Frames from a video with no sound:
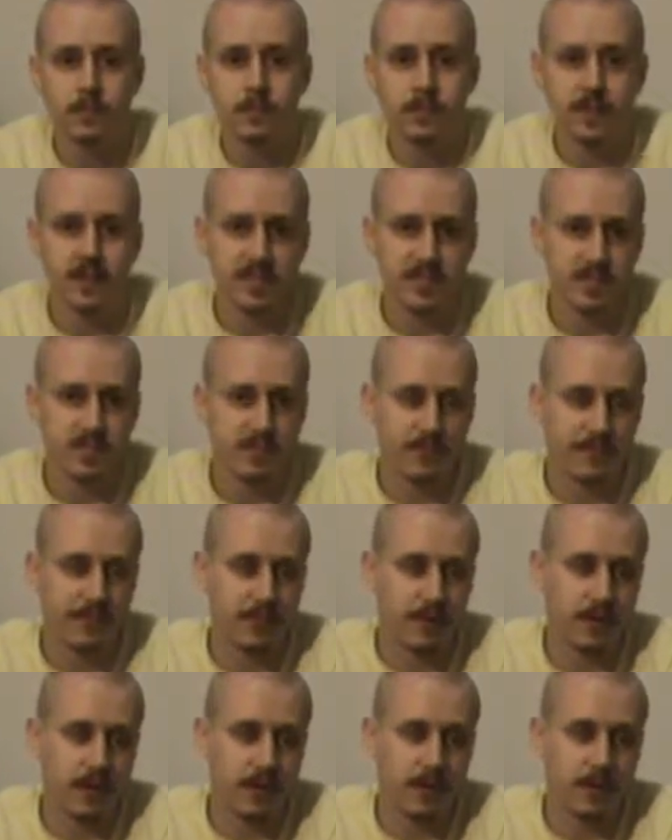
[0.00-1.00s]
Like I said
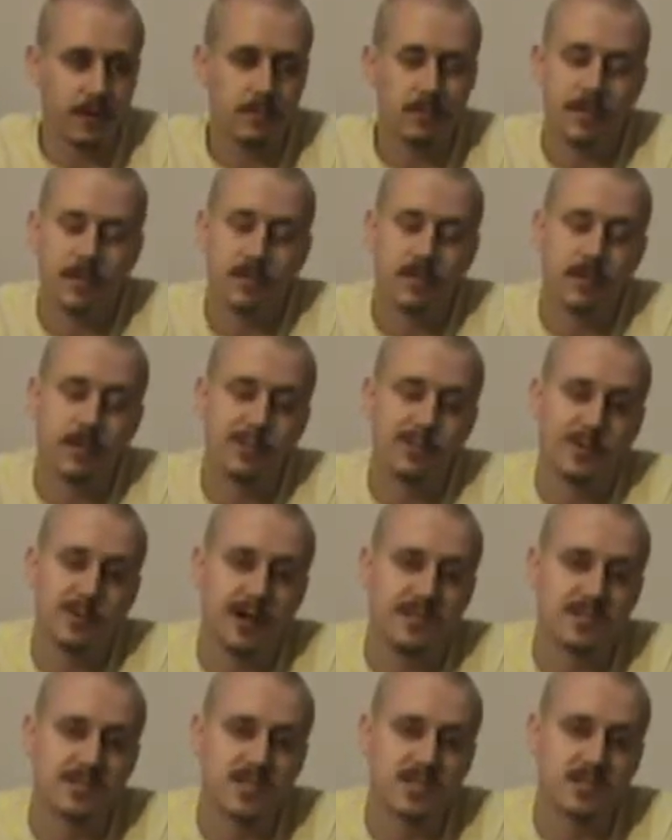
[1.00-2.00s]
before, I play in the
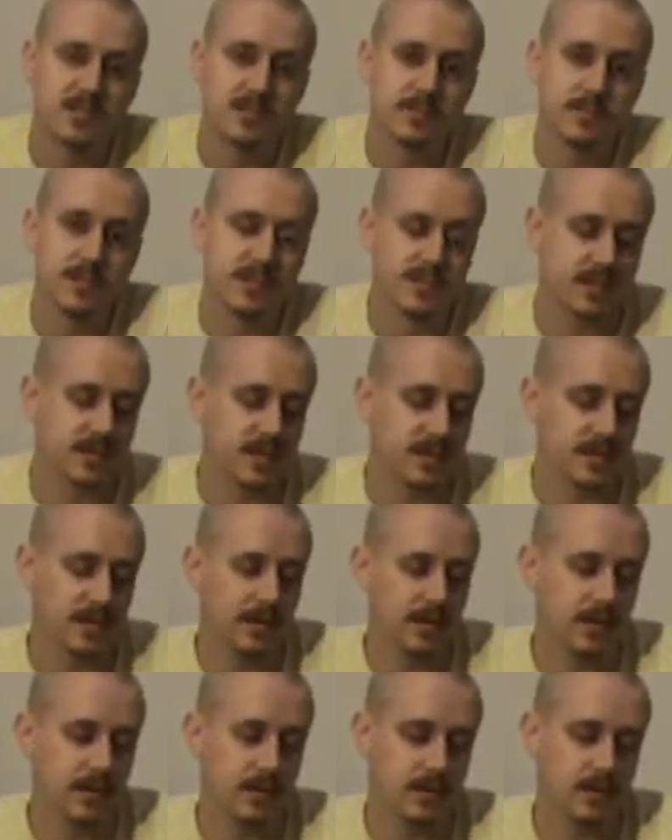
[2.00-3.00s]
Larpcraft system. It's a
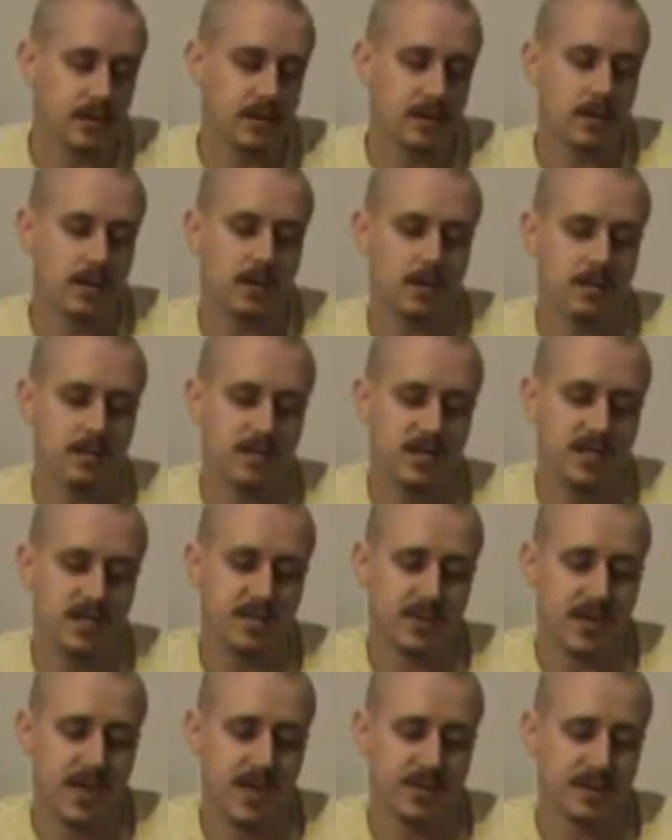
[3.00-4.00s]

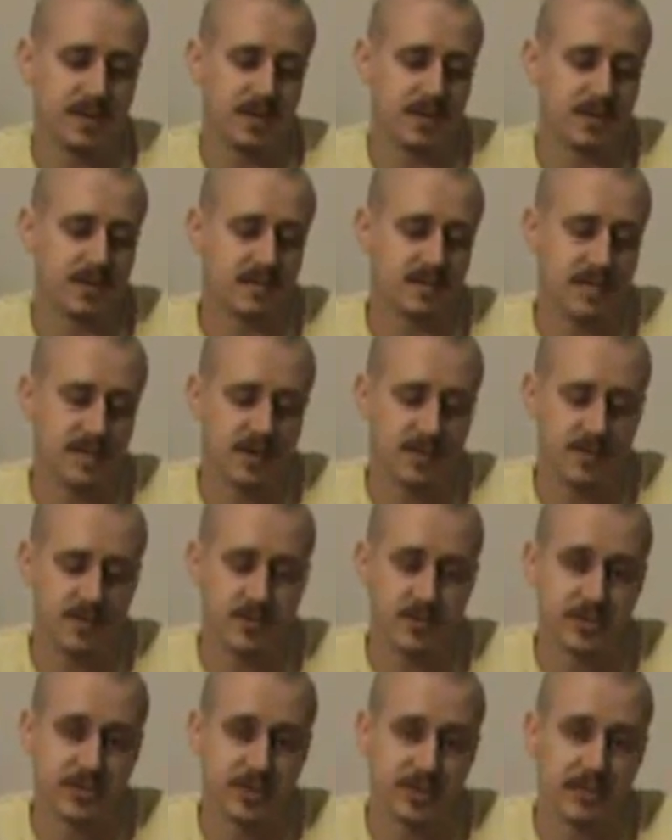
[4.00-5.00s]
medium contact high
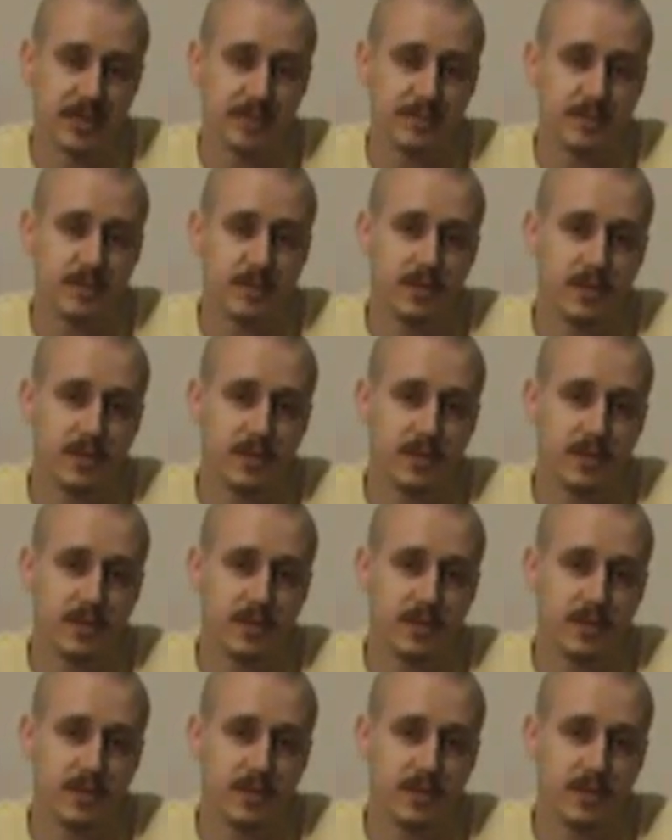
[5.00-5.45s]
immersion game.